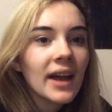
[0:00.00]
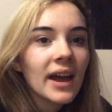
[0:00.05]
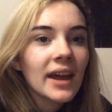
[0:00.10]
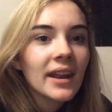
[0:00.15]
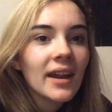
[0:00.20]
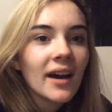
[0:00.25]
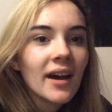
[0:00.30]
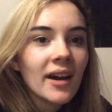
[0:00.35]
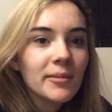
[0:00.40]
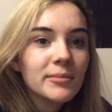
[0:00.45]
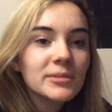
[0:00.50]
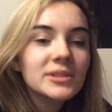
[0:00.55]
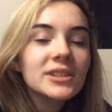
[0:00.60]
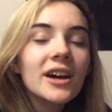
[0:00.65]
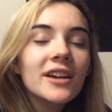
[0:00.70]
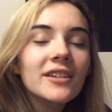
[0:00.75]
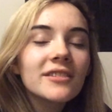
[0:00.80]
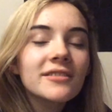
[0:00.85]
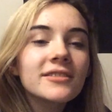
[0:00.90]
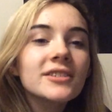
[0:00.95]
then I'm
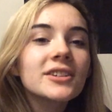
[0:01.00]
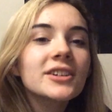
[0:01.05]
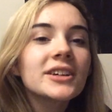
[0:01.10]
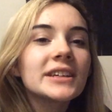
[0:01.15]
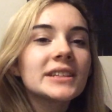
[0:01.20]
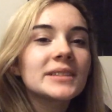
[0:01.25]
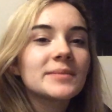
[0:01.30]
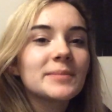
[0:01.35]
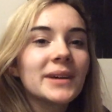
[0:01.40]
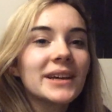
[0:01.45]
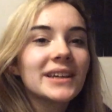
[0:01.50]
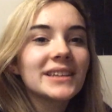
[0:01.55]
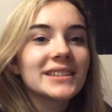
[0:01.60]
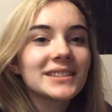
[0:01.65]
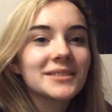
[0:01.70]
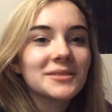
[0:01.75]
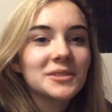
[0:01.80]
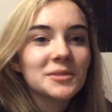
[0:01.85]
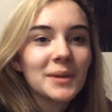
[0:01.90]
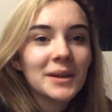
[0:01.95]
done for
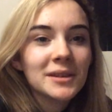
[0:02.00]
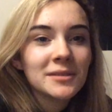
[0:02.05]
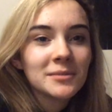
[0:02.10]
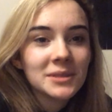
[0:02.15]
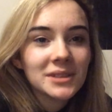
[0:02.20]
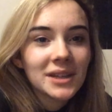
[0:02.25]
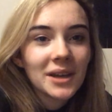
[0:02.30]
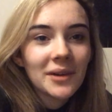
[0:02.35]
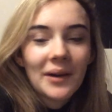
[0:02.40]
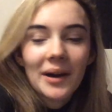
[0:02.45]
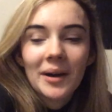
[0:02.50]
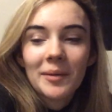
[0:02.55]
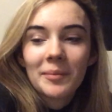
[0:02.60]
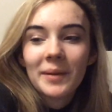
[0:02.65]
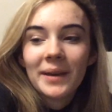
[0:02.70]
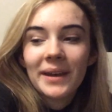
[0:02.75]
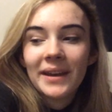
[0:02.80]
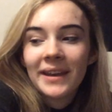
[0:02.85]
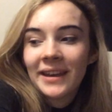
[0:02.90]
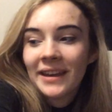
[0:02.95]
Christmas, which makes me so
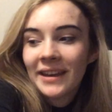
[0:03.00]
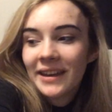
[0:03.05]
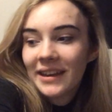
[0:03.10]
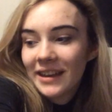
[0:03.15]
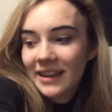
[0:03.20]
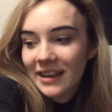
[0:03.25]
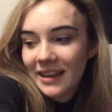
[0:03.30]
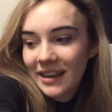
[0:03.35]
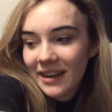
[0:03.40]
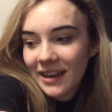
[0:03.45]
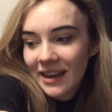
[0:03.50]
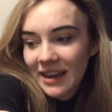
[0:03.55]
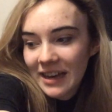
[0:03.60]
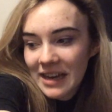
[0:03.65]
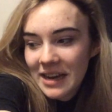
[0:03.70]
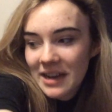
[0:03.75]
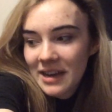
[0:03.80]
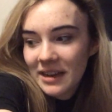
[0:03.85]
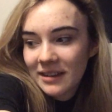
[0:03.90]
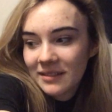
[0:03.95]
happy.
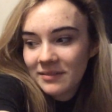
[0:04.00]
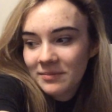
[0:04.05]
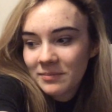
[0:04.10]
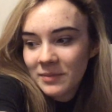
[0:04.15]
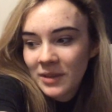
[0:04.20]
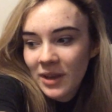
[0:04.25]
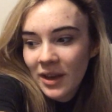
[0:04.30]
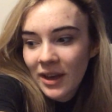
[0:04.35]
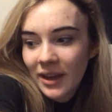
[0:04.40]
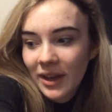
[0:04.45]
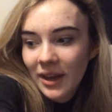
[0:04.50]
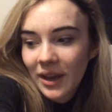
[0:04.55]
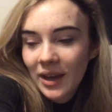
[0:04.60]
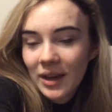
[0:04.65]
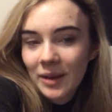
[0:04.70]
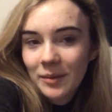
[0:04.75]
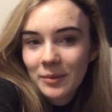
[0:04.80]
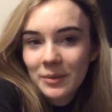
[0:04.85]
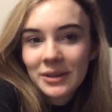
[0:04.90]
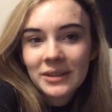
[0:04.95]
Going
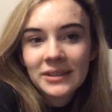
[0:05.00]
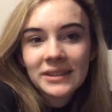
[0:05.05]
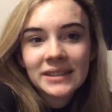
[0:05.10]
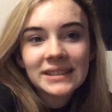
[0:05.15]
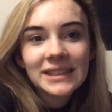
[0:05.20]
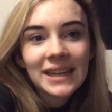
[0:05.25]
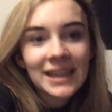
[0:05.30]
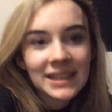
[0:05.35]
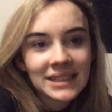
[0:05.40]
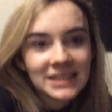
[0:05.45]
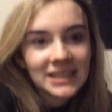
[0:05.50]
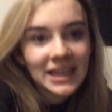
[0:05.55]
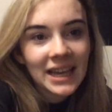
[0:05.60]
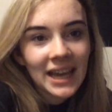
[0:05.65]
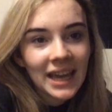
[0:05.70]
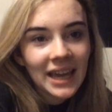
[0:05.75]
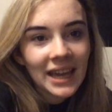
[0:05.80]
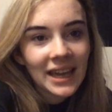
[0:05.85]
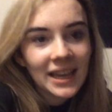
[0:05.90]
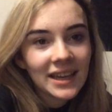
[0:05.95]
home on
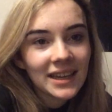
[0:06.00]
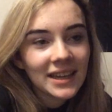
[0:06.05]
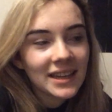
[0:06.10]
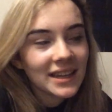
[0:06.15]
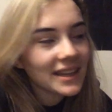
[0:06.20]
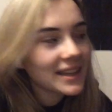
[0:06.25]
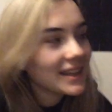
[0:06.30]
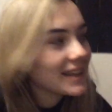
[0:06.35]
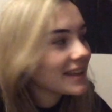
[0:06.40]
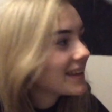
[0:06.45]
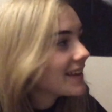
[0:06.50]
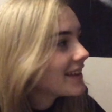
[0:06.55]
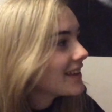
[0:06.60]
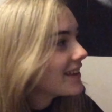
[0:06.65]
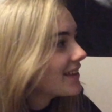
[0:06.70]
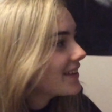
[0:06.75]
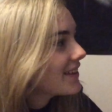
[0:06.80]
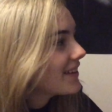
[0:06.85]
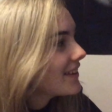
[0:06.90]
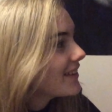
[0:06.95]
Saturday.
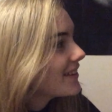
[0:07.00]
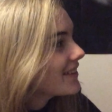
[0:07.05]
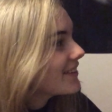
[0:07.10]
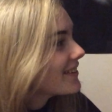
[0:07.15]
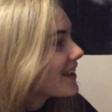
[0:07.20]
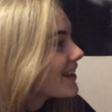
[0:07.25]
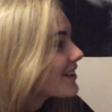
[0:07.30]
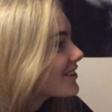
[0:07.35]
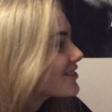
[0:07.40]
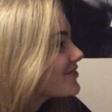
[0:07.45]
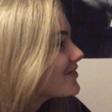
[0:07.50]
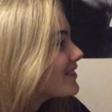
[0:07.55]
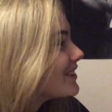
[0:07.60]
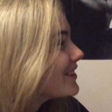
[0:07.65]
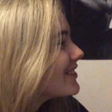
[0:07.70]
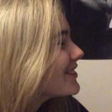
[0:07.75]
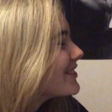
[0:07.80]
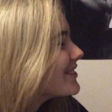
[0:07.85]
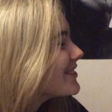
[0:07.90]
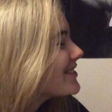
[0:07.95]
So that should be
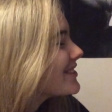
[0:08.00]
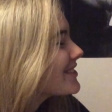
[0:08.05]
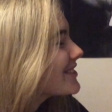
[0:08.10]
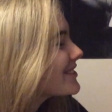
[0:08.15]
good.